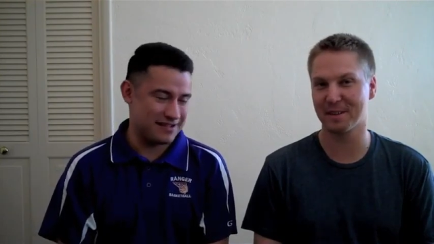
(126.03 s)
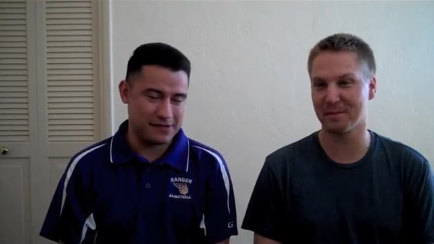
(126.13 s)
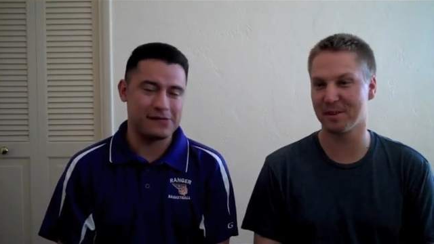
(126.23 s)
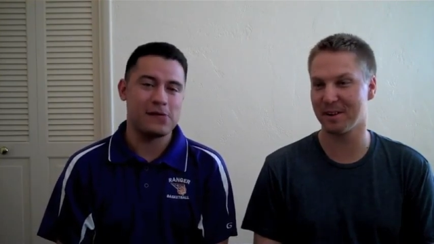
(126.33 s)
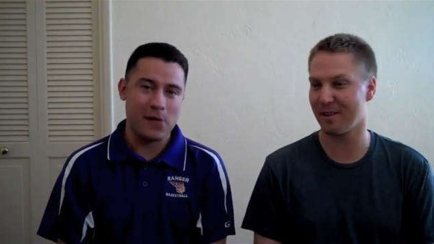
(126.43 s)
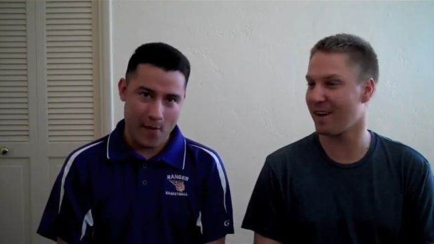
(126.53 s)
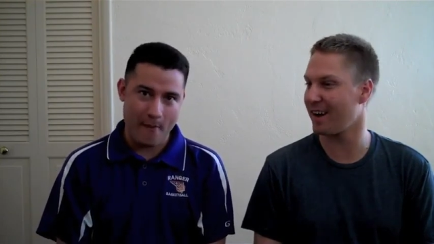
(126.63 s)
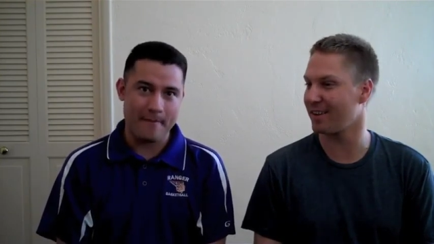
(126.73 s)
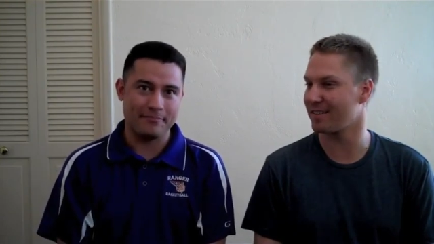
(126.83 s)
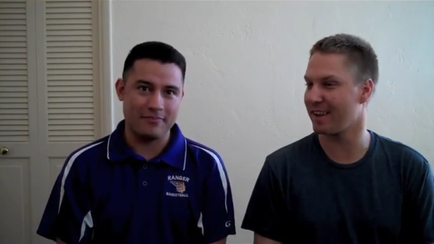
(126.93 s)
Speaker 1: similar to
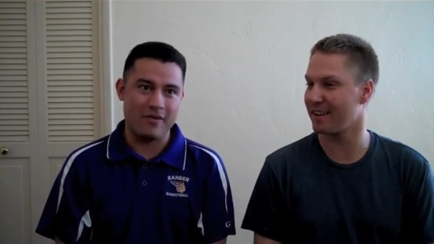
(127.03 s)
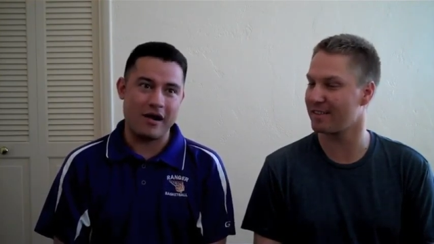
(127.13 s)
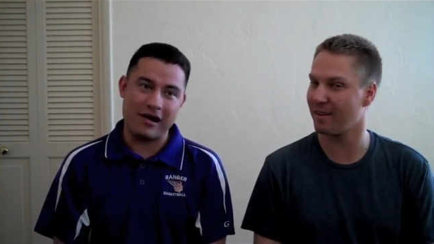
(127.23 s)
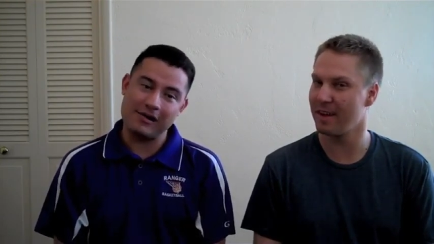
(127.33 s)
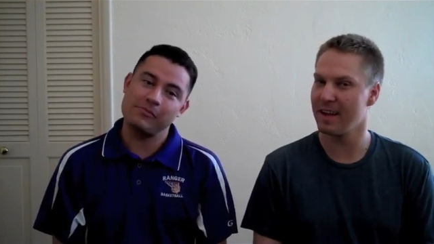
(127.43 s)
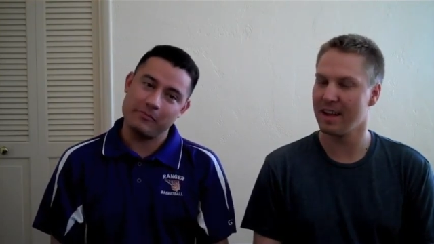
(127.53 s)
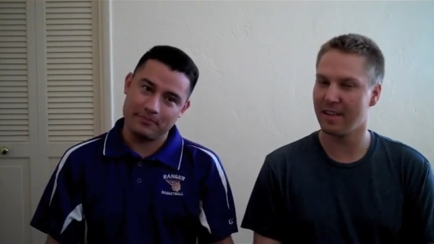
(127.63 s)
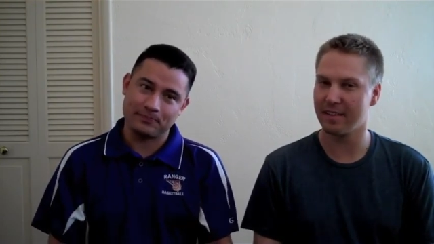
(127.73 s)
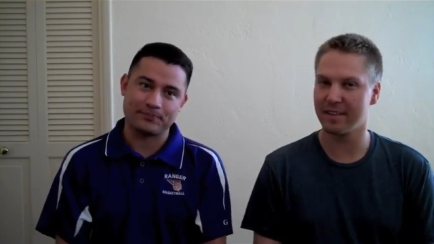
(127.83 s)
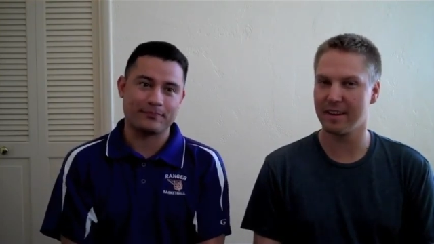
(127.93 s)
Ohio State. So yeah.
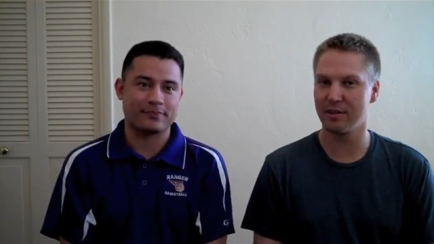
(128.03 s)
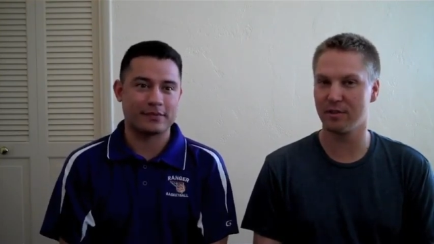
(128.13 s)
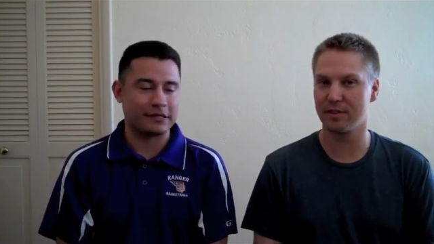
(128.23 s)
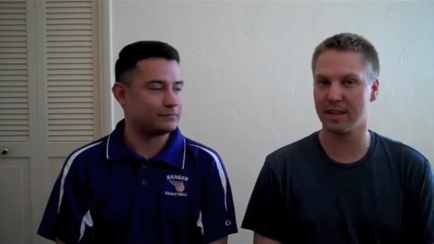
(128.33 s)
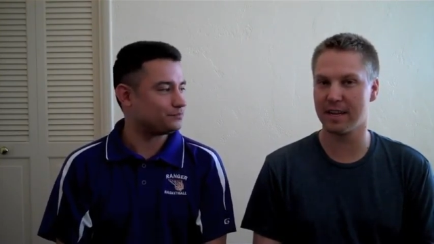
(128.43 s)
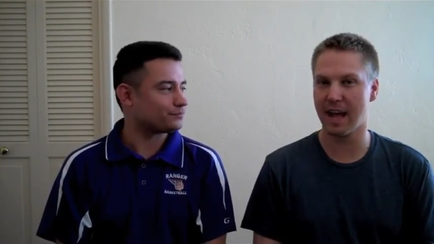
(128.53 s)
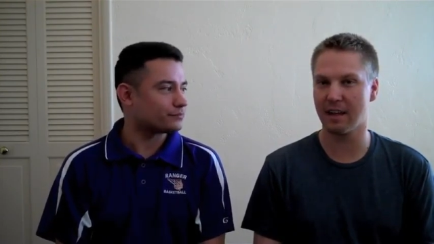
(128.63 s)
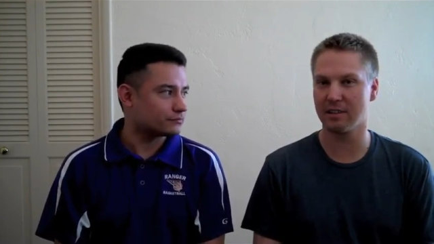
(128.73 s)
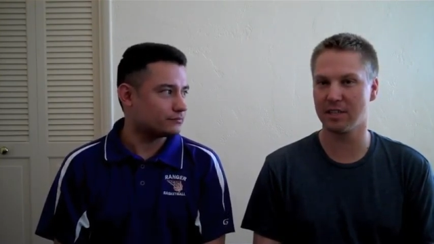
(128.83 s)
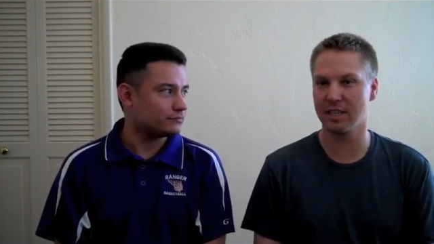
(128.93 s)
that's an interesting
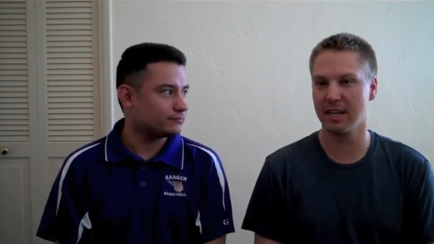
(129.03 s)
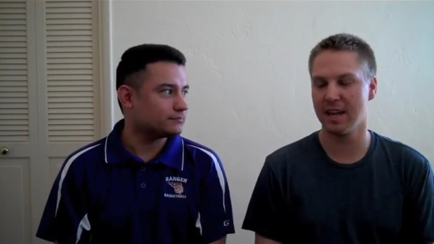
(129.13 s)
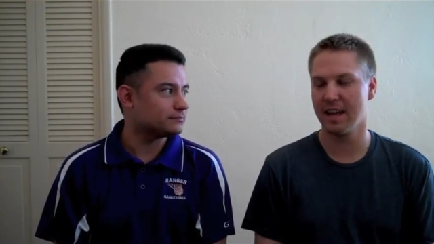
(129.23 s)
analogy.